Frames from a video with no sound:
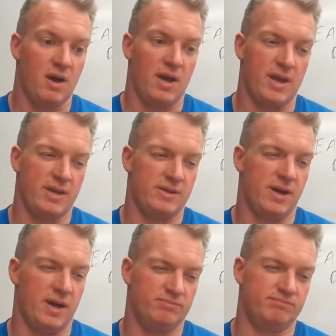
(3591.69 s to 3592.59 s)
And
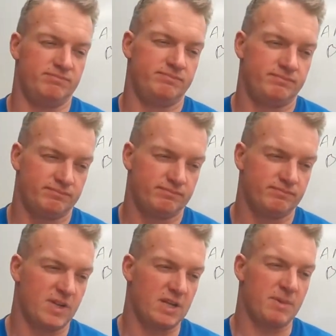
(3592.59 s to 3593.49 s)

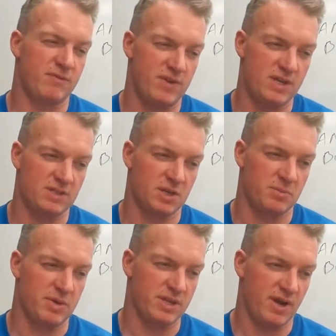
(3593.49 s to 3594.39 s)
Nick McPhee is going to
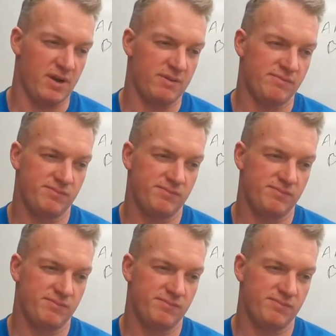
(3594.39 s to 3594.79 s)
be there.